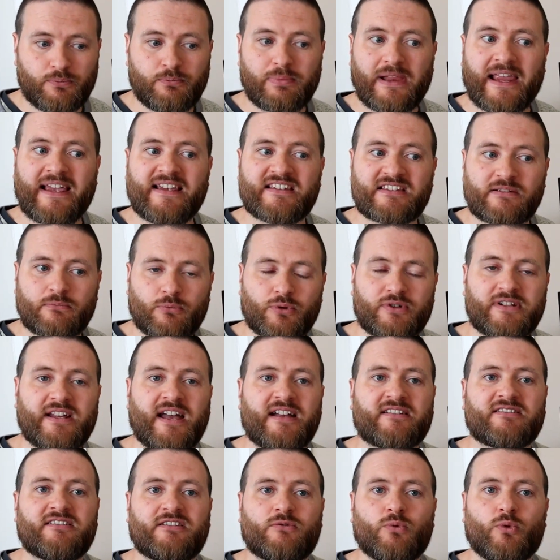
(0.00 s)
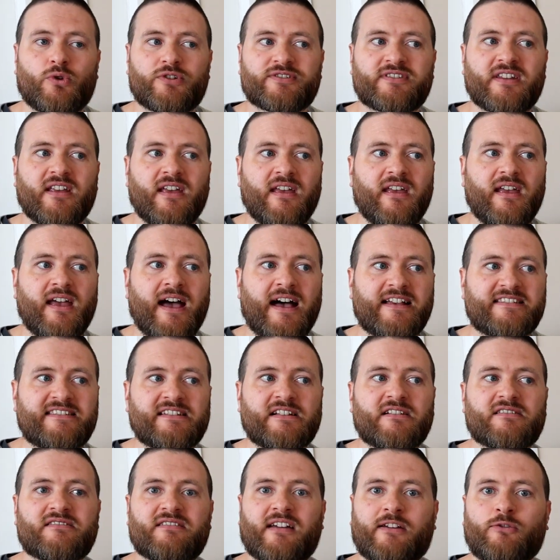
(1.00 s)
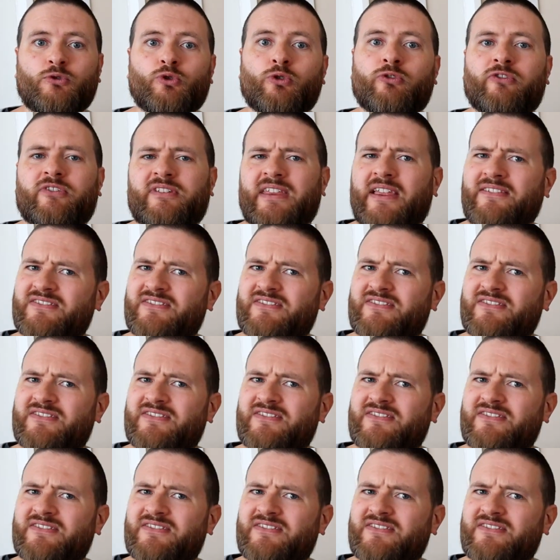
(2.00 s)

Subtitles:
placed and protected was a single site in Norfolk.